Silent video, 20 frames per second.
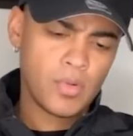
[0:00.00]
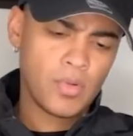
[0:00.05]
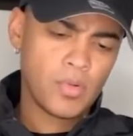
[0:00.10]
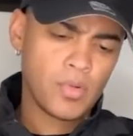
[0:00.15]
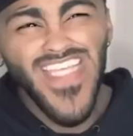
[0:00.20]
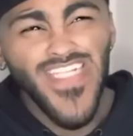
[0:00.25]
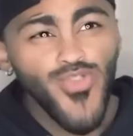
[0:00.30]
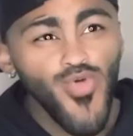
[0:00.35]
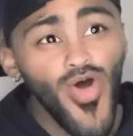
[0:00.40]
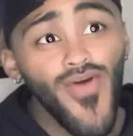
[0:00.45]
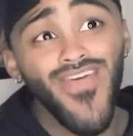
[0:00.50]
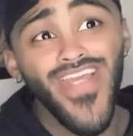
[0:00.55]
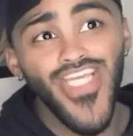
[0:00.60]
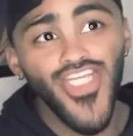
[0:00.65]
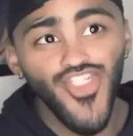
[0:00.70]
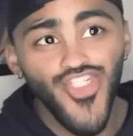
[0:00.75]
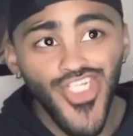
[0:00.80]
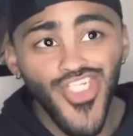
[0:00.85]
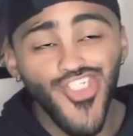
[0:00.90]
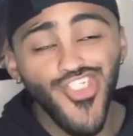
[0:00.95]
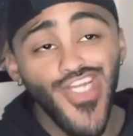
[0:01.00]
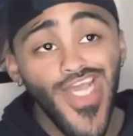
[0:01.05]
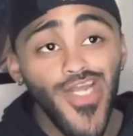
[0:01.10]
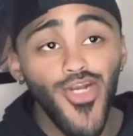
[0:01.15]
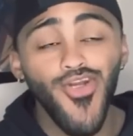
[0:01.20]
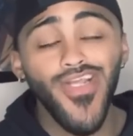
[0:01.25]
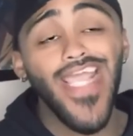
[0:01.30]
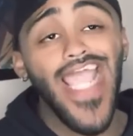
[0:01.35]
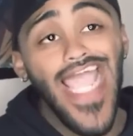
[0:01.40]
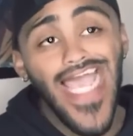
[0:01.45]
V12 engine
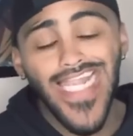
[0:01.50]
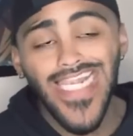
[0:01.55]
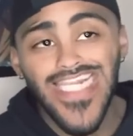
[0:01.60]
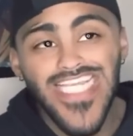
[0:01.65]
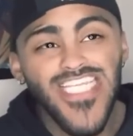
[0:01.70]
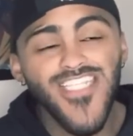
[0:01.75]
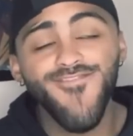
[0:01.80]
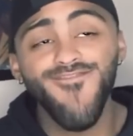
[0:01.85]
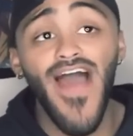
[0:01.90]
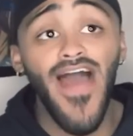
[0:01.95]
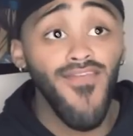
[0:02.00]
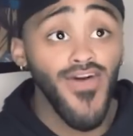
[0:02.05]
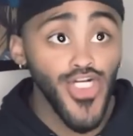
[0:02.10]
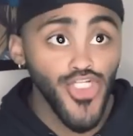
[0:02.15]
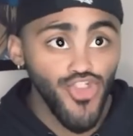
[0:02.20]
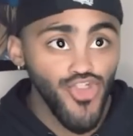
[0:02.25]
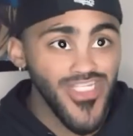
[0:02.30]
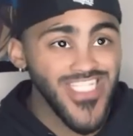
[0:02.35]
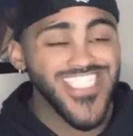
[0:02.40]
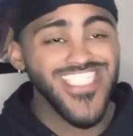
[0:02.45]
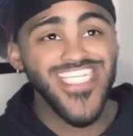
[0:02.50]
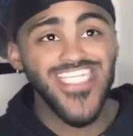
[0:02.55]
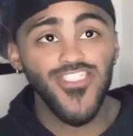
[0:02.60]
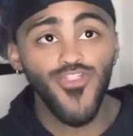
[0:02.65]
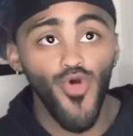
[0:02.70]
generating at least 560